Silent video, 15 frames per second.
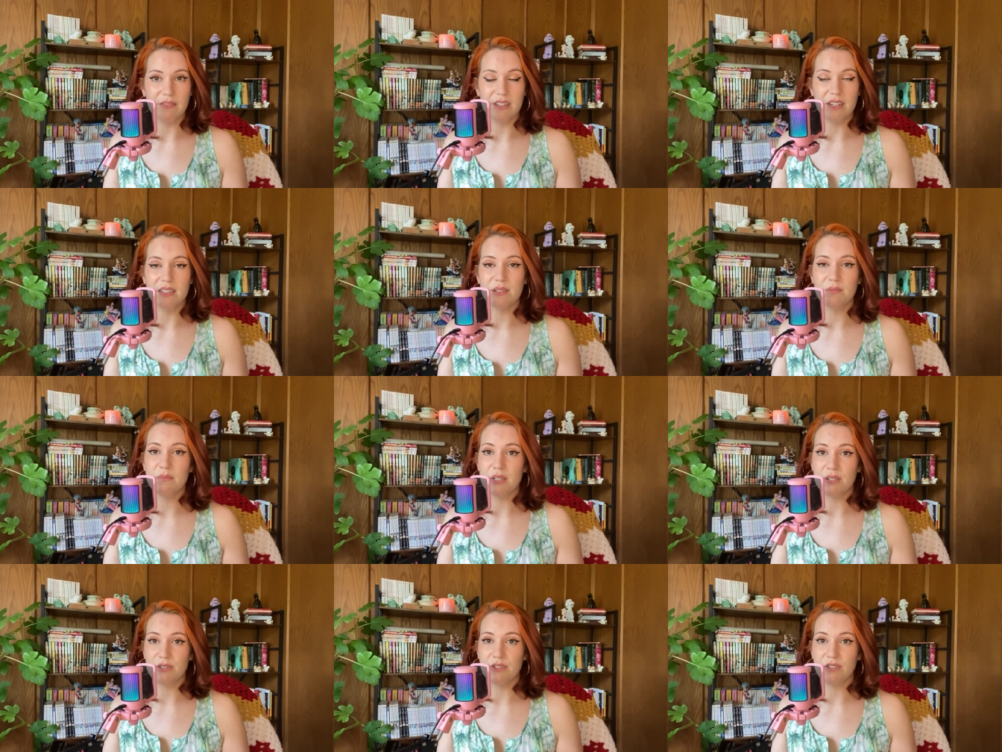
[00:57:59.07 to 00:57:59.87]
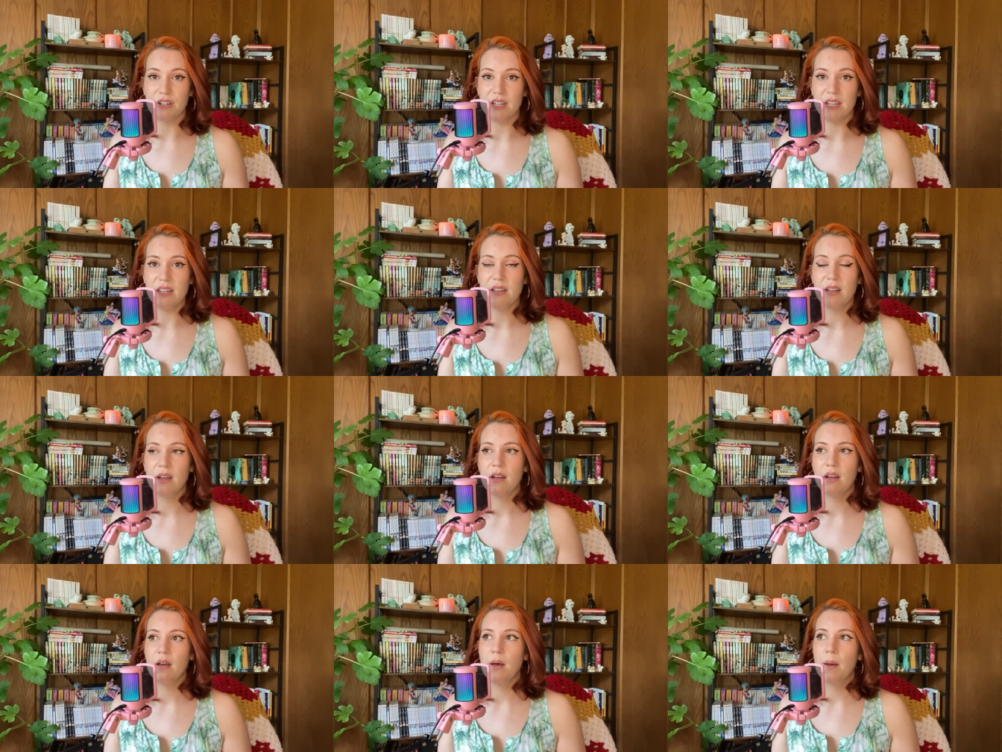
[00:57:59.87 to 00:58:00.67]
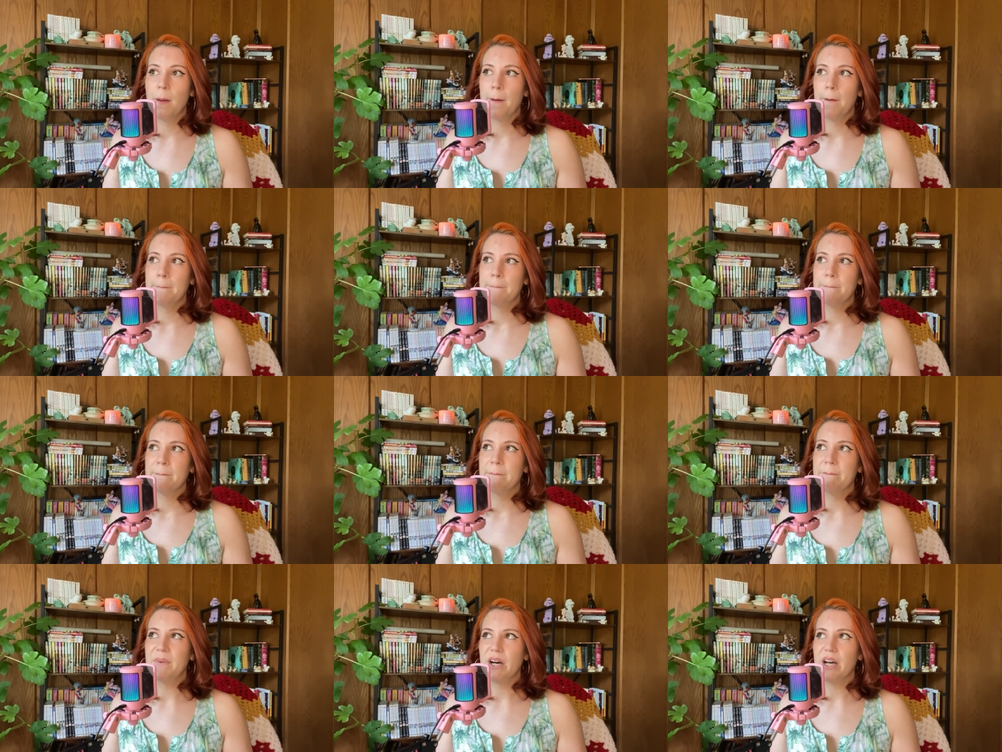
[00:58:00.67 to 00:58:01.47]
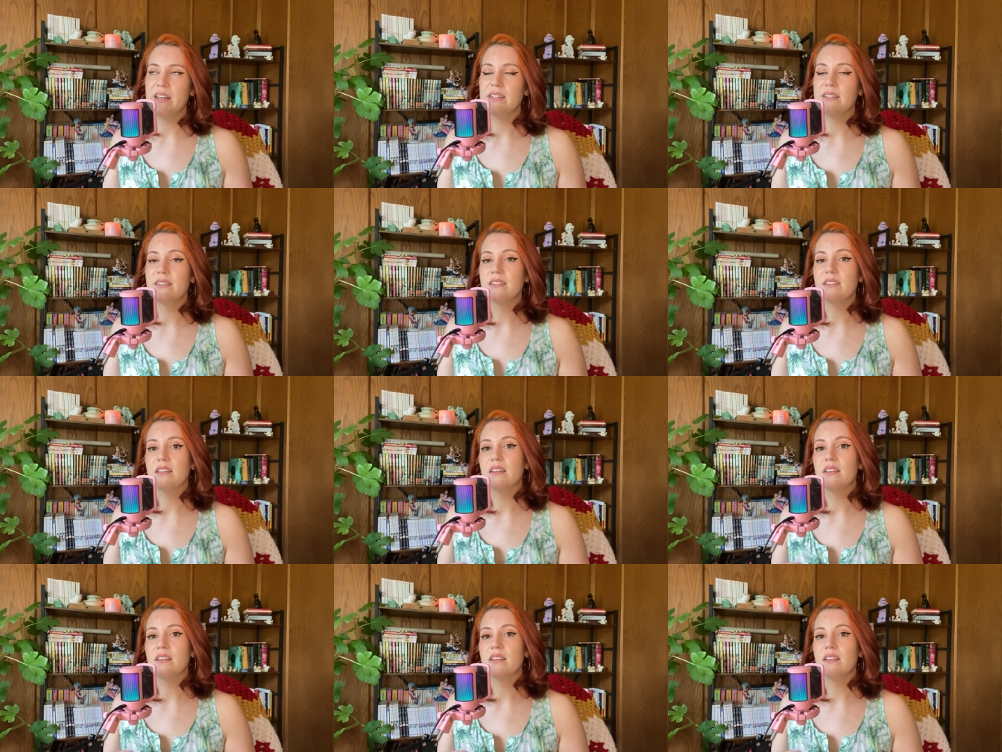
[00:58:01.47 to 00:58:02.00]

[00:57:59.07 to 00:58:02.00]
It is a mystery. But